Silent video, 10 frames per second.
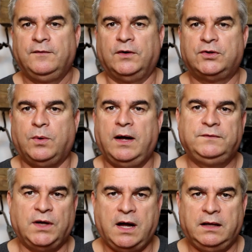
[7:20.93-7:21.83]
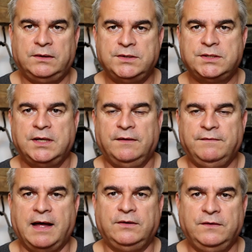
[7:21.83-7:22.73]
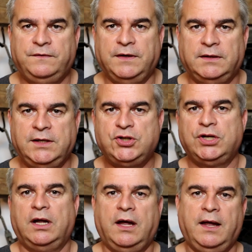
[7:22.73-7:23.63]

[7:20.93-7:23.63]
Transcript: for $12, Value Village